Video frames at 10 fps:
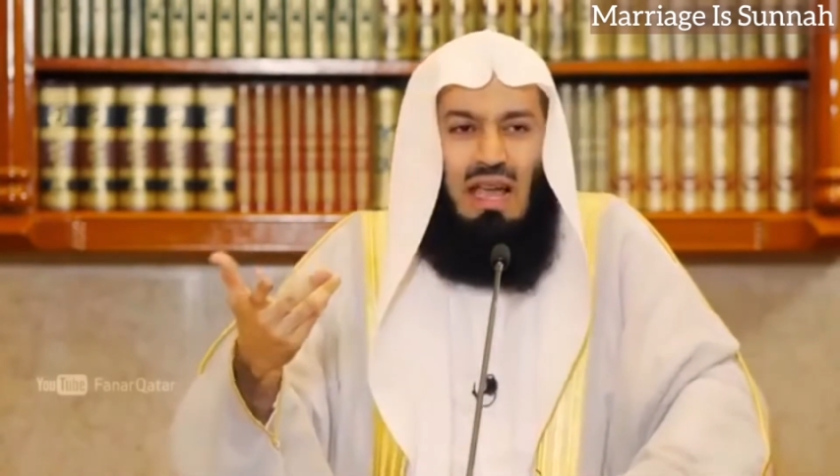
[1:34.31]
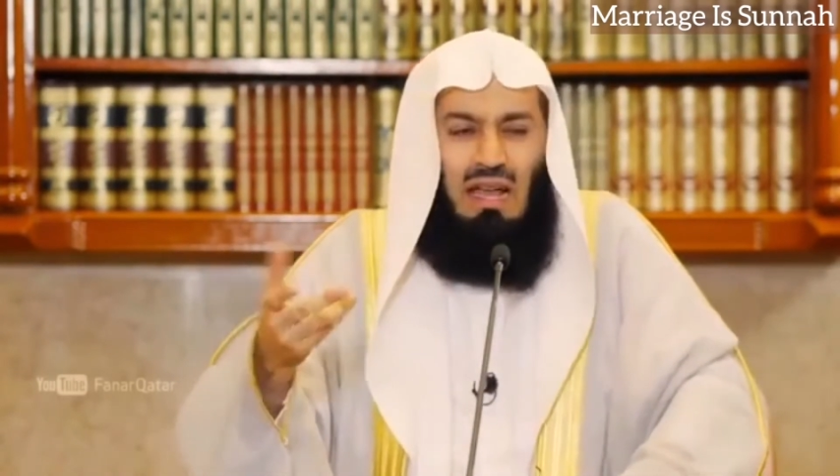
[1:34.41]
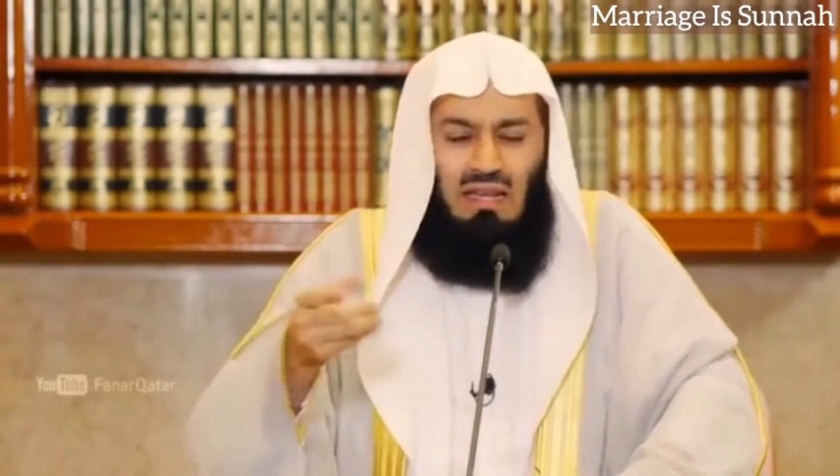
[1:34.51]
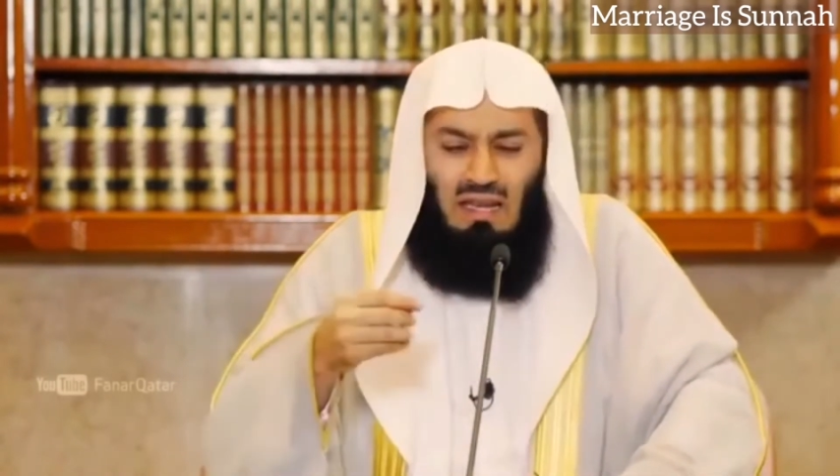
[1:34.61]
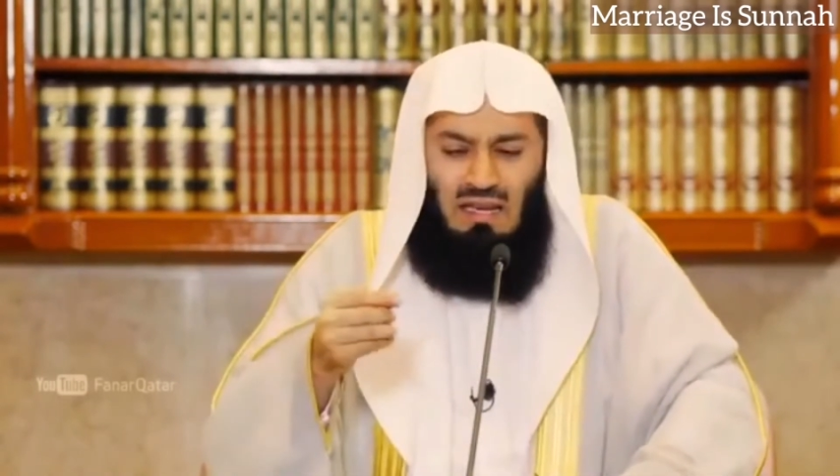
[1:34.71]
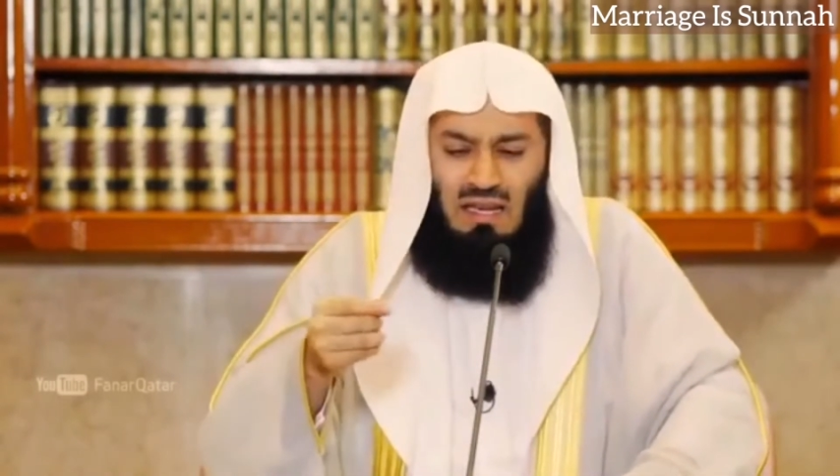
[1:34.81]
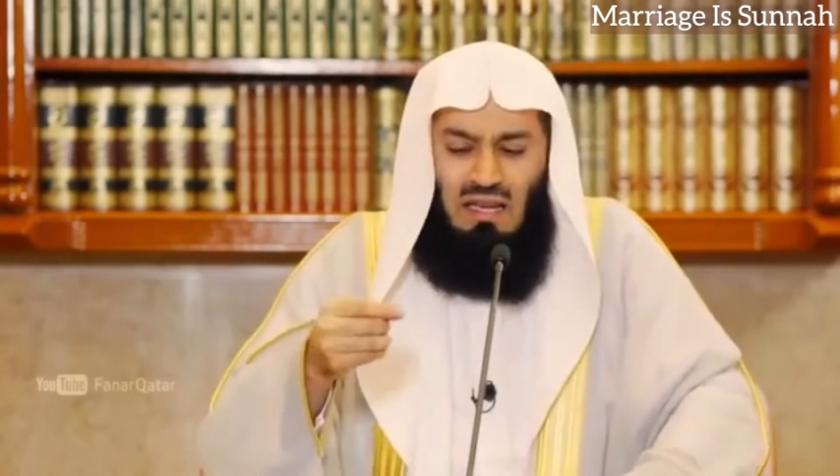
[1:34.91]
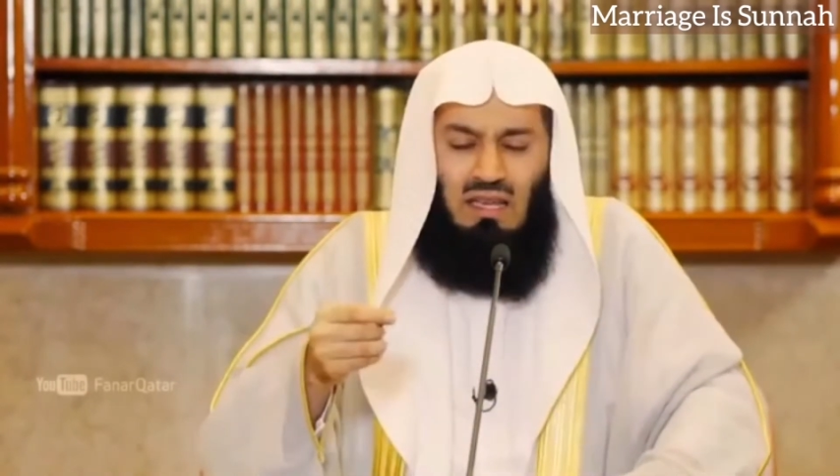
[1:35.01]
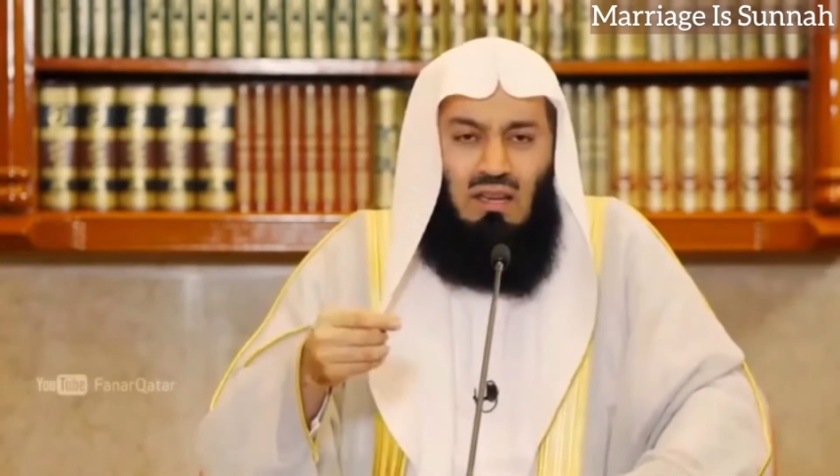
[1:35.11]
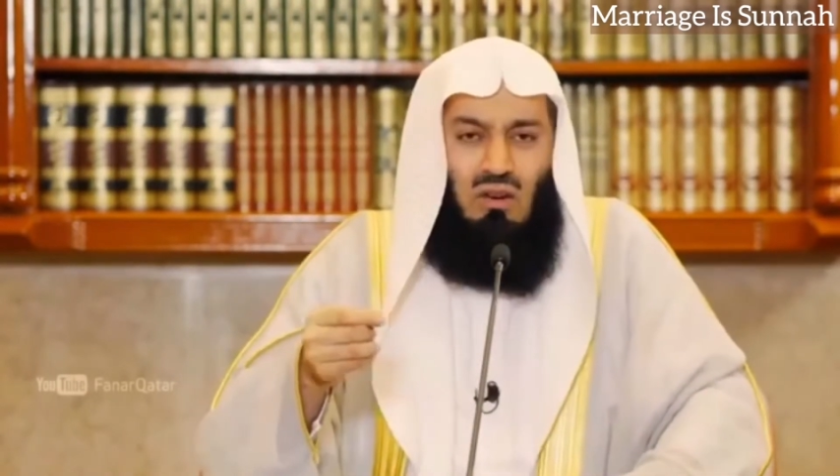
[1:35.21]
And
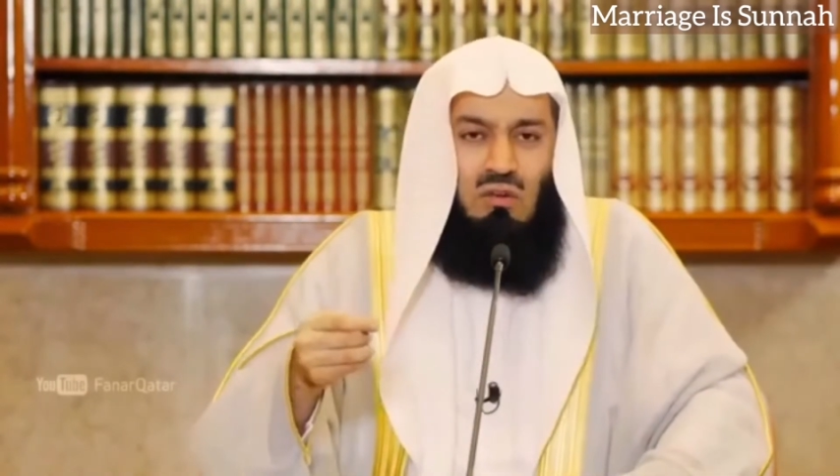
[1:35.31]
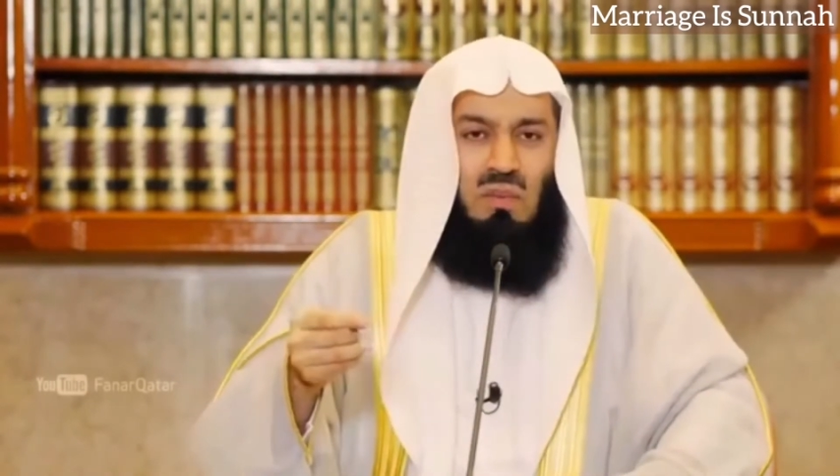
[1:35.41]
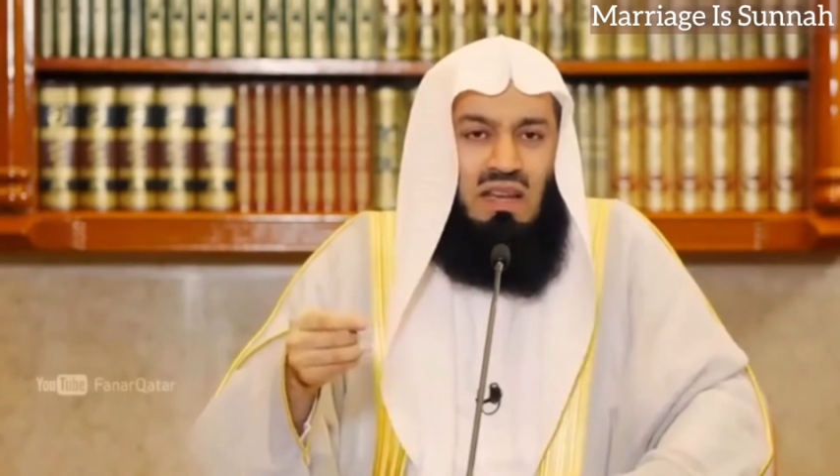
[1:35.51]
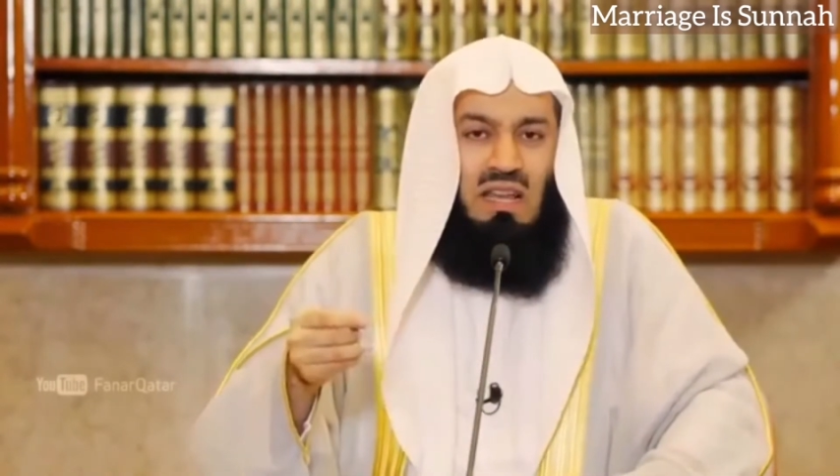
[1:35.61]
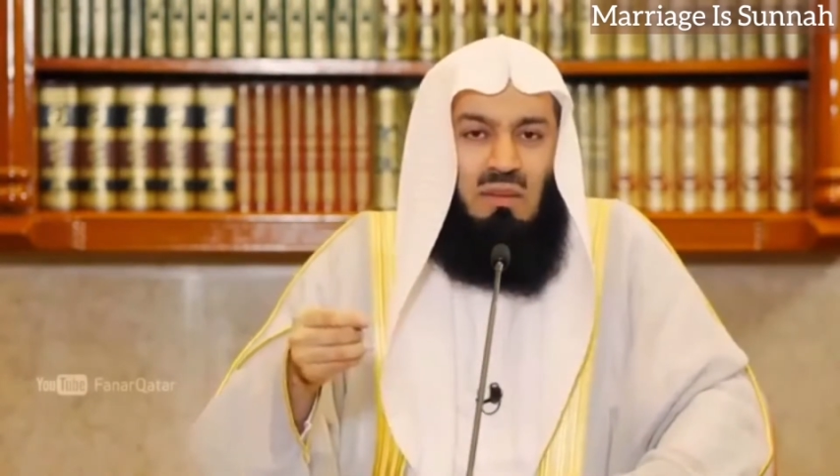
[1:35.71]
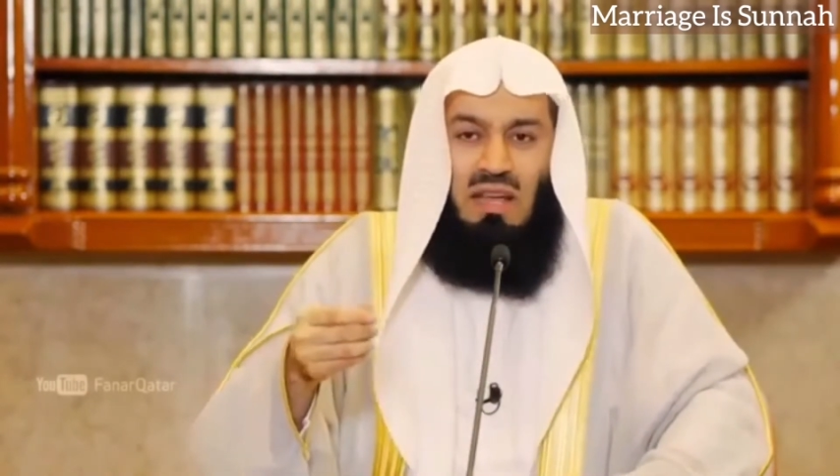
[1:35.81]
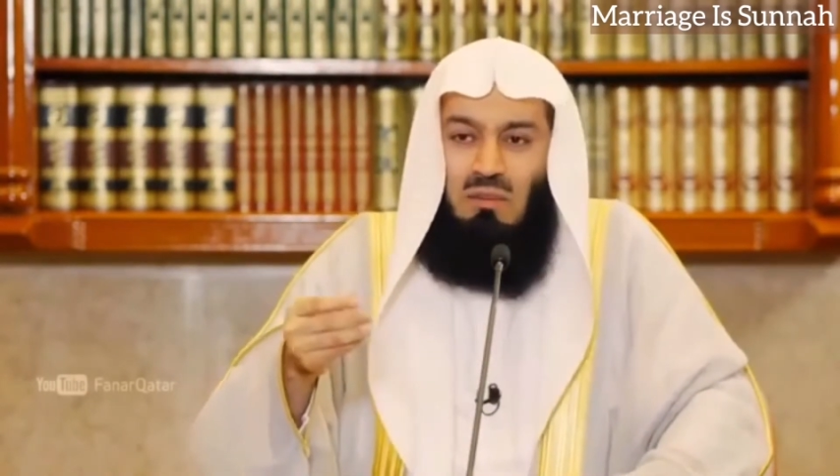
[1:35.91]
then he wrote my name and